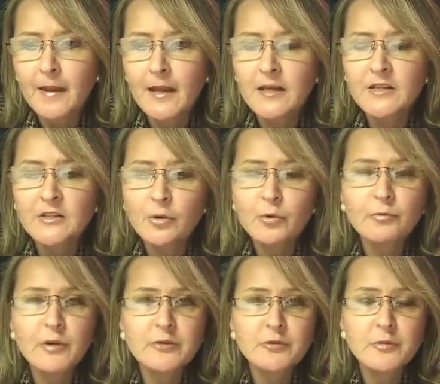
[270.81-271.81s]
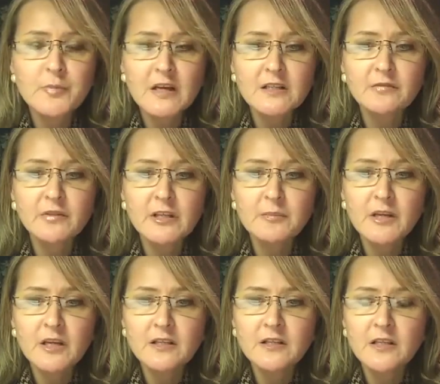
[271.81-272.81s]
And it's told retrospectively
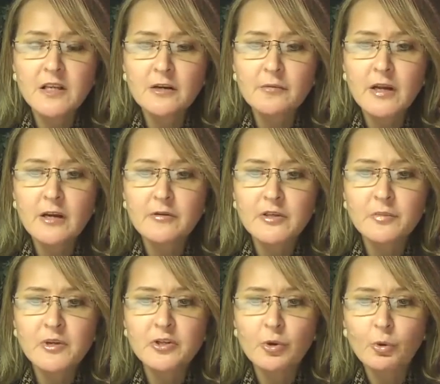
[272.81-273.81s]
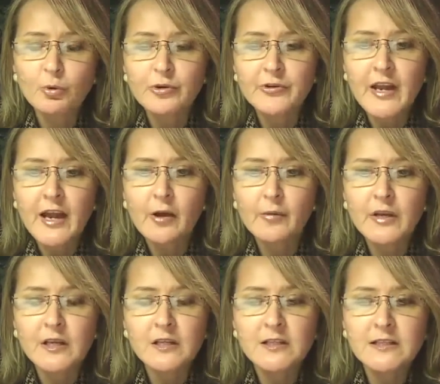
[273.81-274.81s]
because the narrator is much older now,
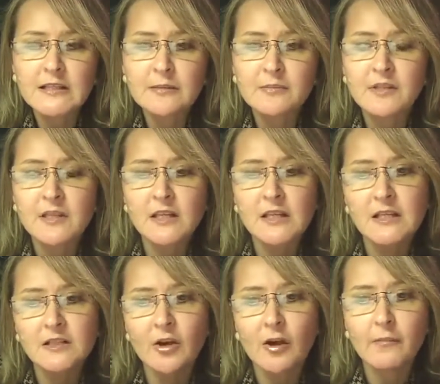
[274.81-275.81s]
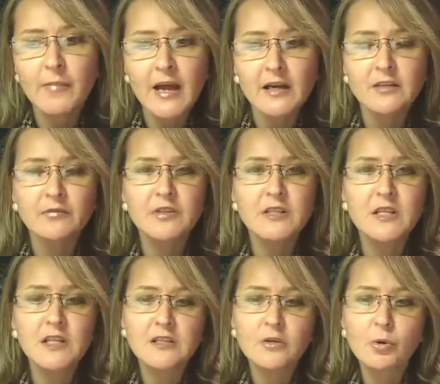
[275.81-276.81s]
and it seems that he's gone back to
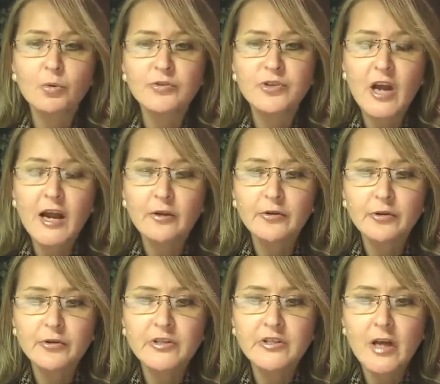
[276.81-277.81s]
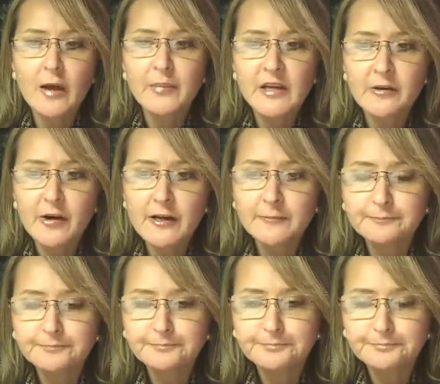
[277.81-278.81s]
visit his old childhood stomping ground.